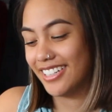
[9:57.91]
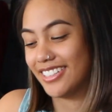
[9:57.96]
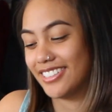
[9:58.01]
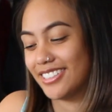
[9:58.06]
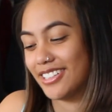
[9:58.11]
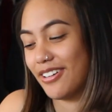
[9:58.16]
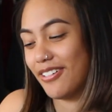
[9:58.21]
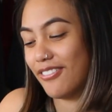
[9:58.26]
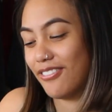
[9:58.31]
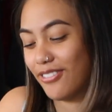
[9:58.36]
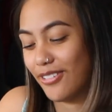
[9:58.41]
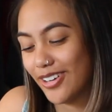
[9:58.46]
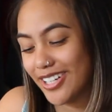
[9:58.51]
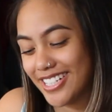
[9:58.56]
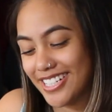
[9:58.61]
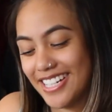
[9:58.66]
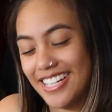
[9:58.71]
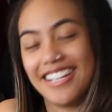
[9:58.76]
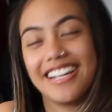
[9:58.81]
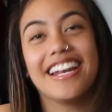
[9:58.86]
So
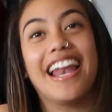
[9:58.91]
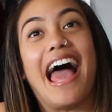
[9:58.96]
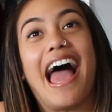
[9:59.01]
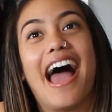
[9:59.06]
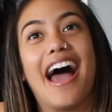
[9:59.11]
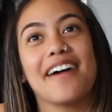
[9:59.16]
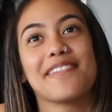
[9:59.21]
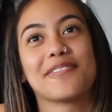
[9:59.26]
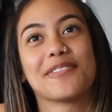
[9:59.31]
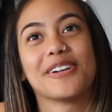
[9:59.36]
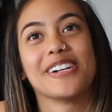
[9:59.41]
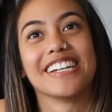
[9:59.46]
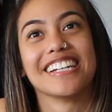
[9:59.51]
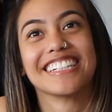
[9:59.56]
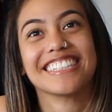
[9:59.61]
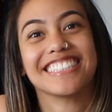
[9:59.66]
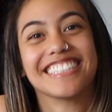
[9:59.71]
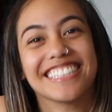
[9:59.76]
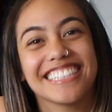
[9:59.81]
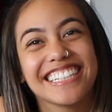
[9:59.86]
fourteen and a half
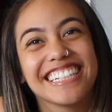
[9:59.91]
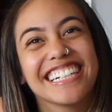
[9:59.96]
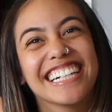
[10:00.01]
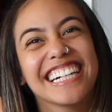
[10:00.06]
wings.